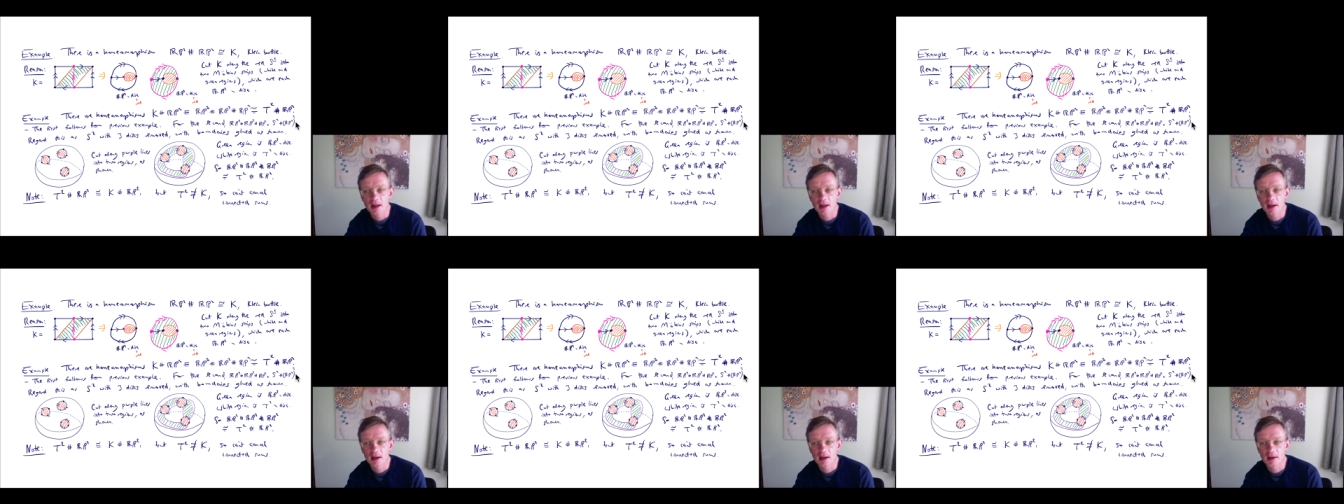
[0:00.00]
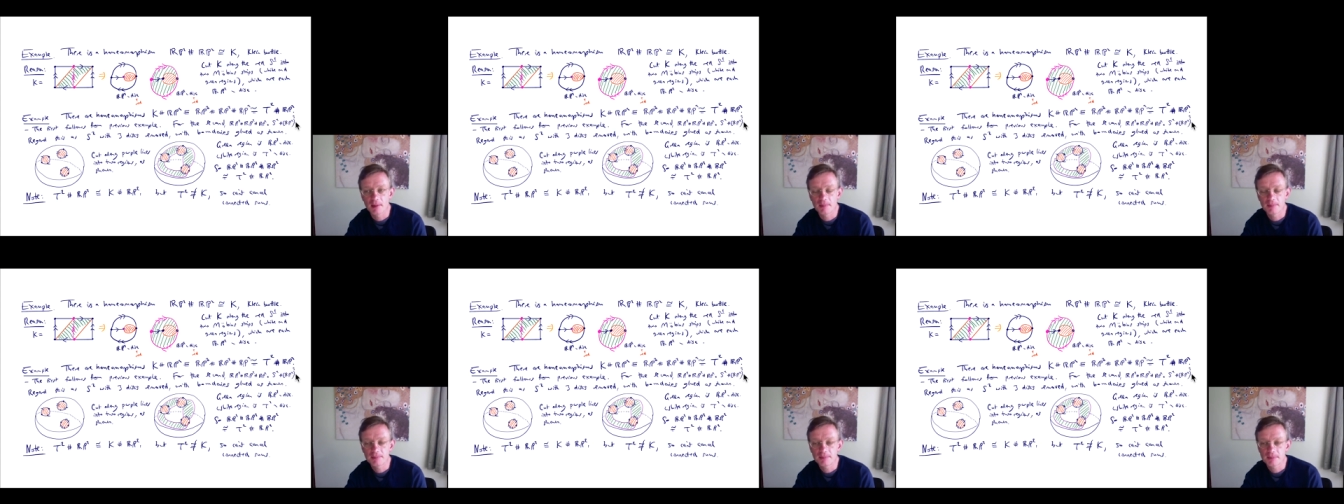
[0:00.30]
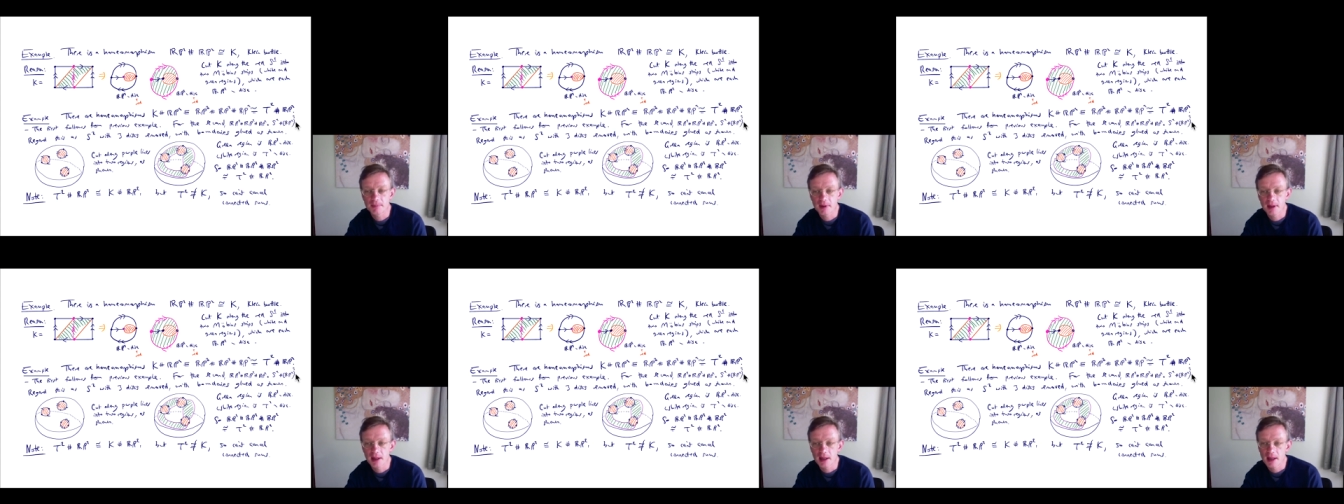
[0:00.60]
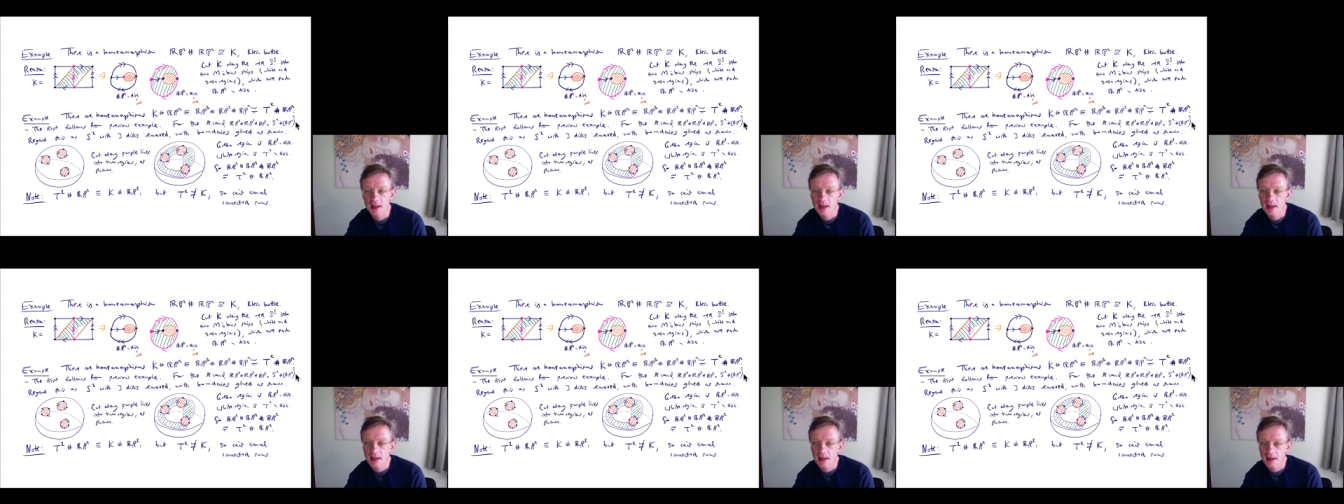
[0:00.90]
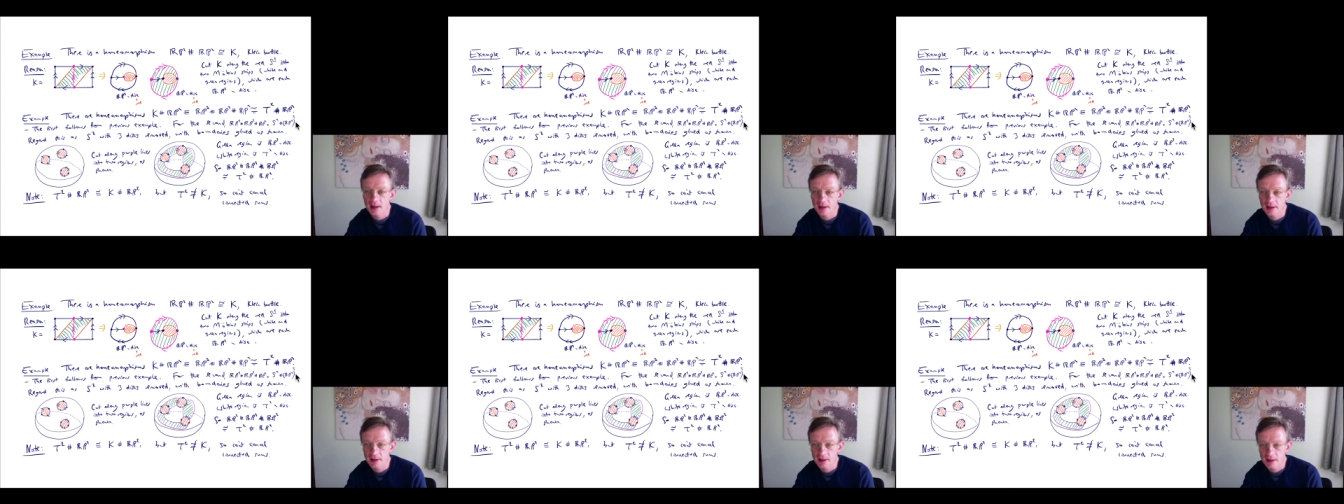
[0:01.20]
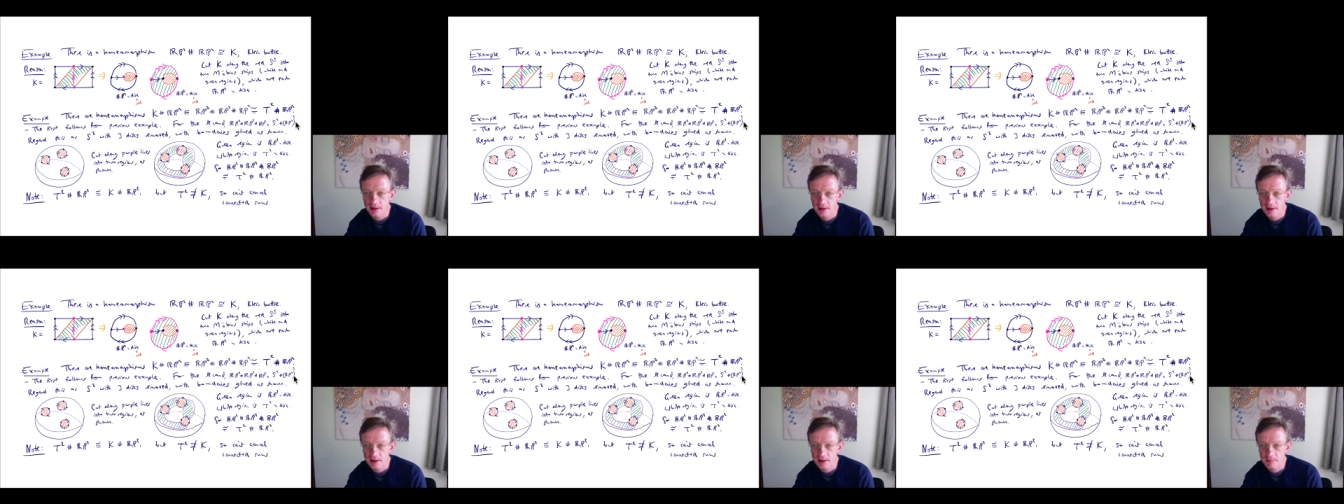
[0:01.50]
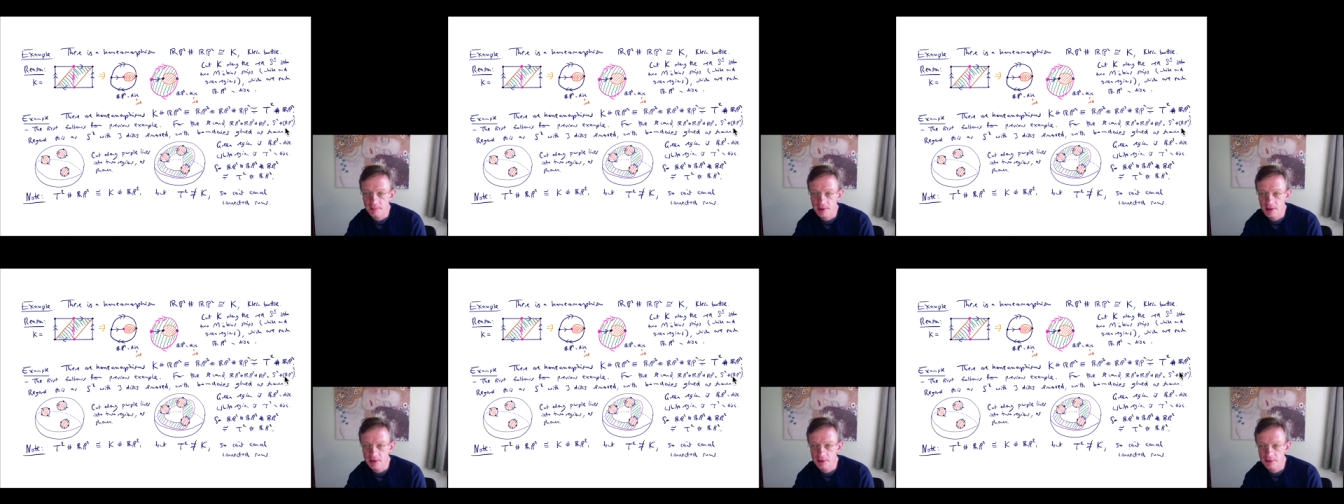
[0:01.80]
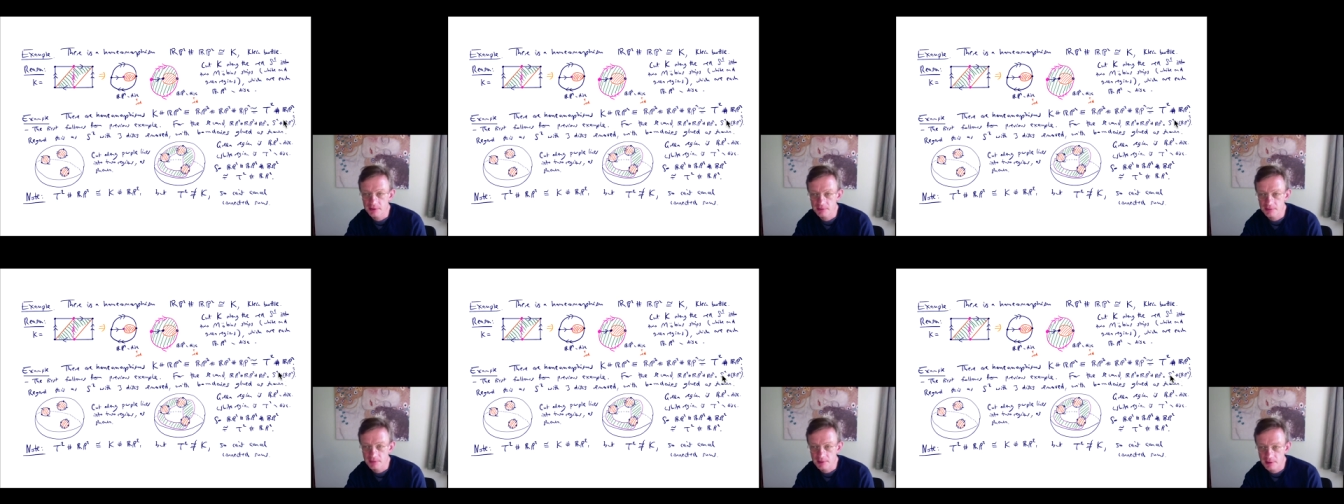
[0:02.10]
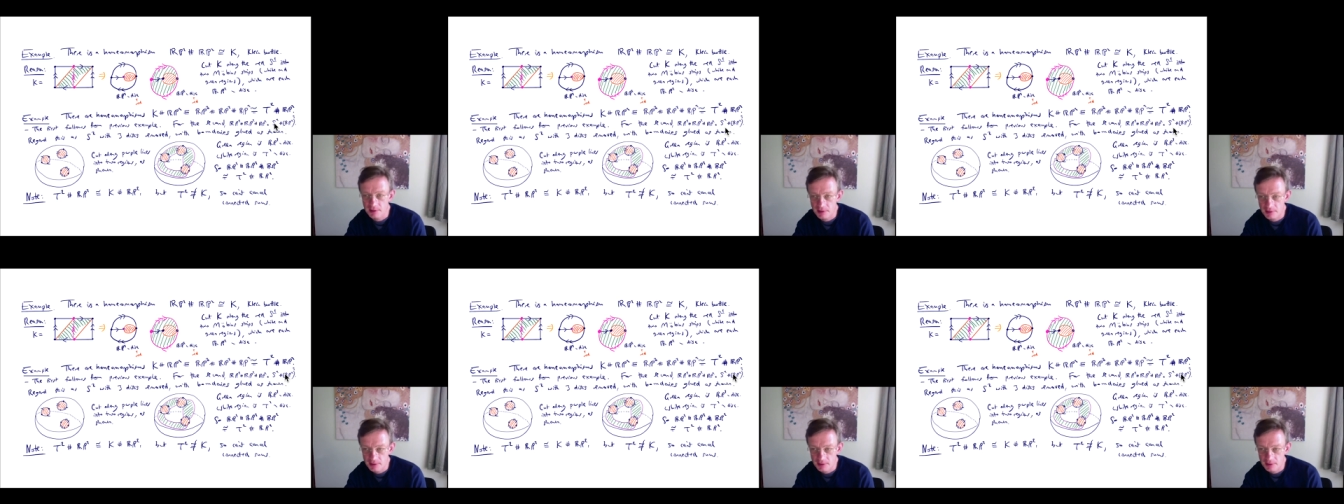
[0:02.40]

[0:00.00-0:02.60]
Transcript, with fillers: um, uh, because